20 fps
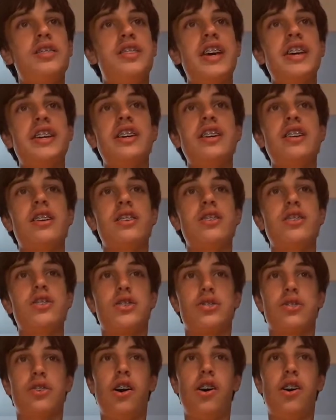taking
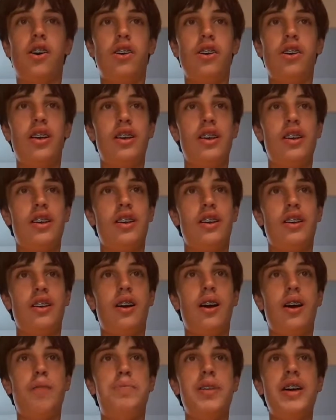control,
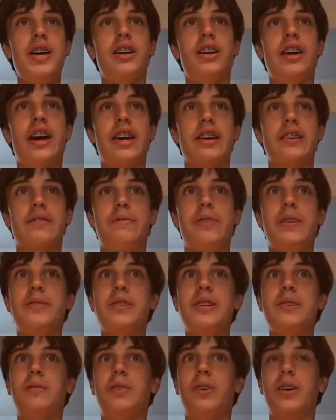a bit like
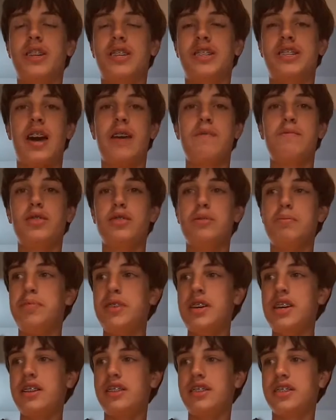54 Saimru
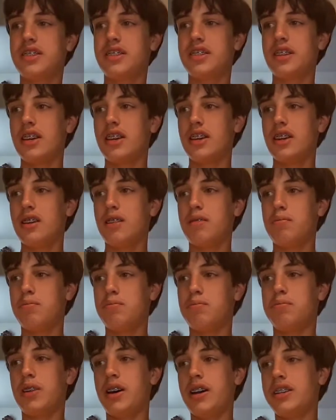beats,
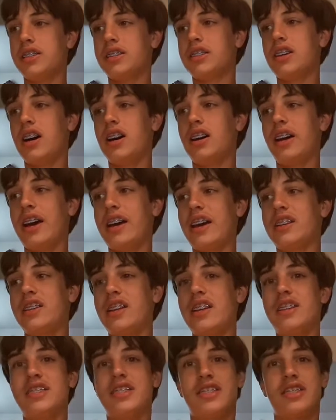but it's got like
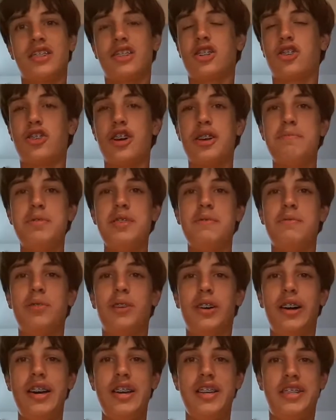this creepy
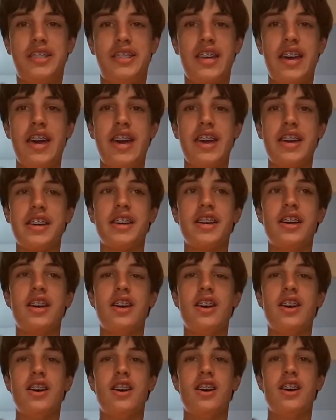voice saying,
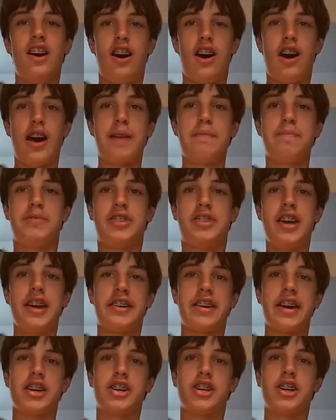"I'm
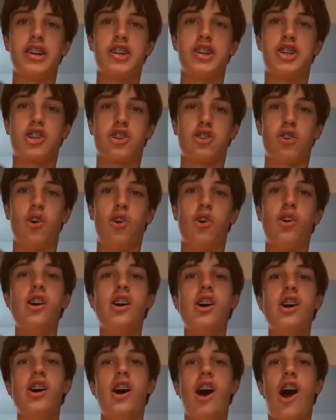taking control
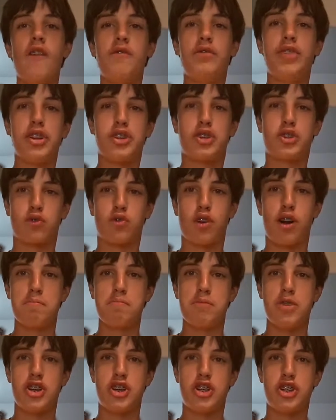of the
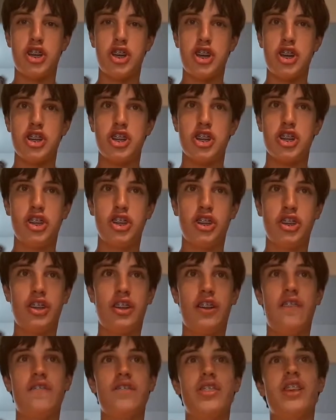drum machine."
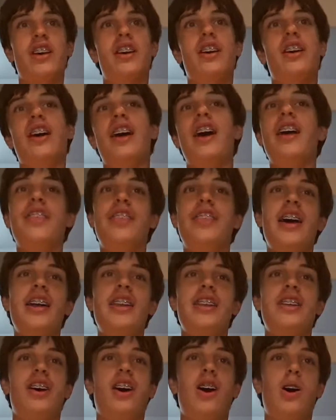And
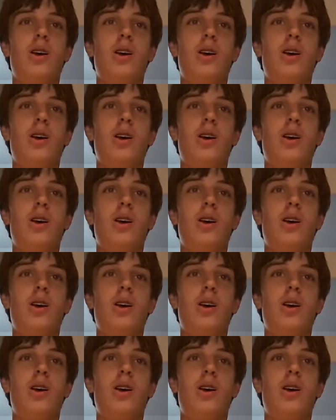then